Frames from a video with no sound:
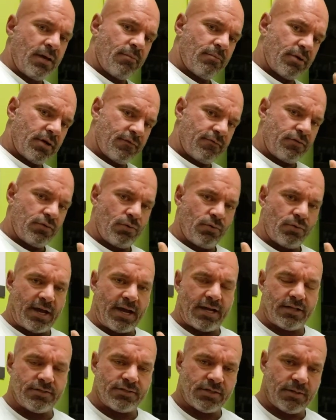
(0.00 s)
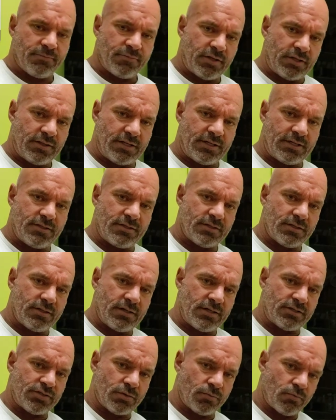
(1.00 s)
But if you had something that
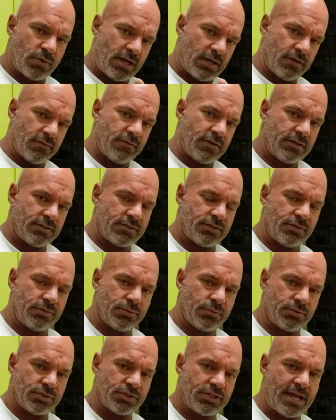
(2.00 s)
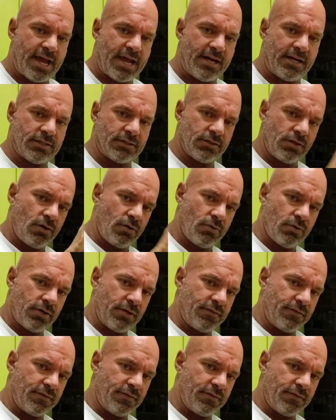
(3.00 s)
it's irrelevant to static load,